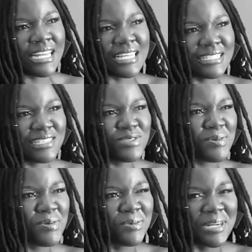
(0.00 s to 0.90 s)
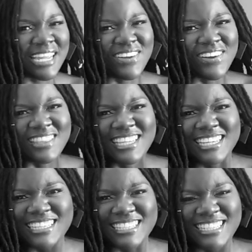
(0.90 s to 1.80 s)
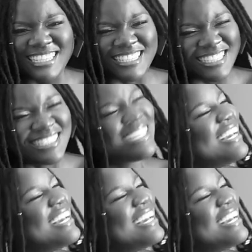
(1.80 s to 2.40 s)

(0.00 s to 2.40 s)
like, since we're working on this,